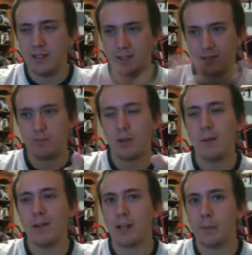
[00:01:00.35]
It's
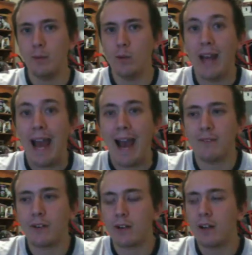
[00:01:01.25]
probably not going to be one
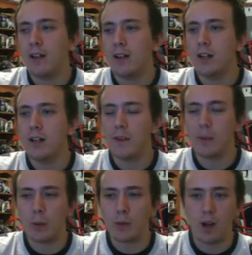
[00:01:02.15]
after they're
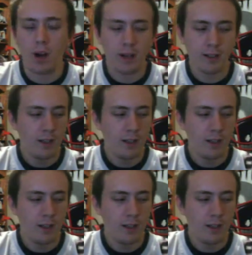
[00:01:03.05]
both gone.